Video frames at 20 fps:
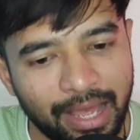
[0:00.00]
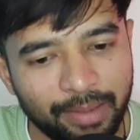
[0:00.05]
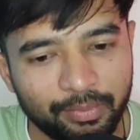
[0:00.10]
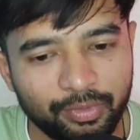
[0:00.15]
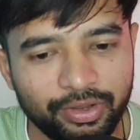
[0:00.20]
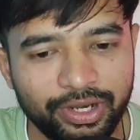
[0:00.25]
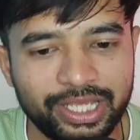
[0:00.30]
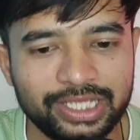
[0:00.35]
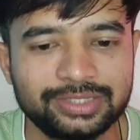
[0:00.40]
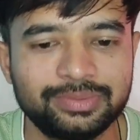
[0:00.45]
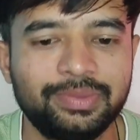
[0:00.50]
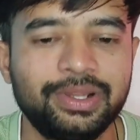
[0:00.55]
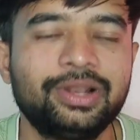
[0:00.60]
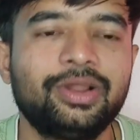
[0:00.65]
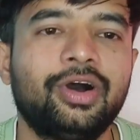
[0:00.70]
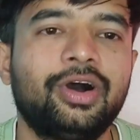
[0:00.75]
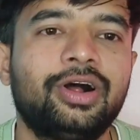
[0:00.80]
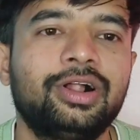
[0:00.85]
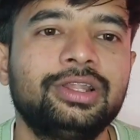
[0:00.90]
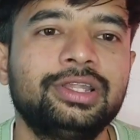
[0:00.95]
I'm going to
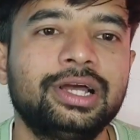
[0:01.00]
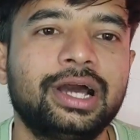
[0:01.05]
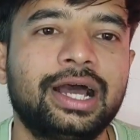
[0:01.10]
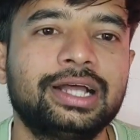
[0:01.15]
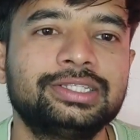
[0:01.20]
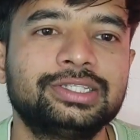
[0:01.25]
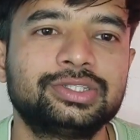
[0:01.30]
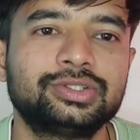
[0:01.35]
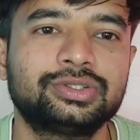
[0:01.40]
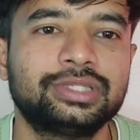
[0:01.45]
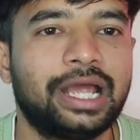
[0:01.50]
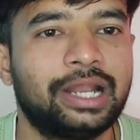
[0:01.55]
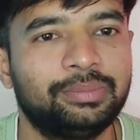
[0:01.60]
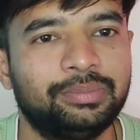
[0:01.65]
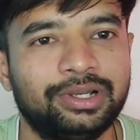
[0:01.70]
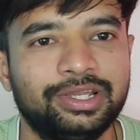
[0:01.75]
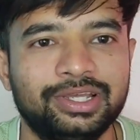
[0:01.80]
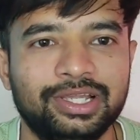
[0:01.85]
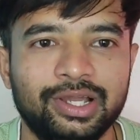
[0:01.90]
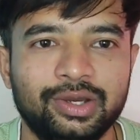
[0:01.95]
explain all the answers to
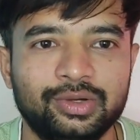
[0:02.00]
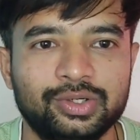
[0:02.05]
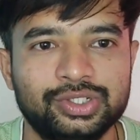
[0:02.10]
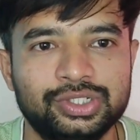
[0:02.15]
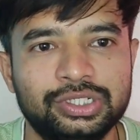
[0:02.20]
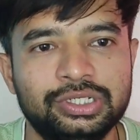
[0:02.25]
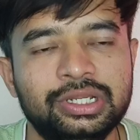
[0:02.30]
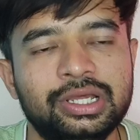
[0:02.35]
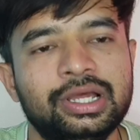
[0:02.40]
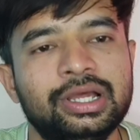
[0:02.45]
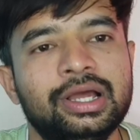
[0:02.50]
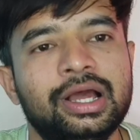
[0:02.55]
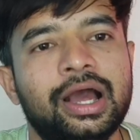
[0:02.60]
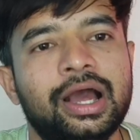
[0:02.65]
that particular question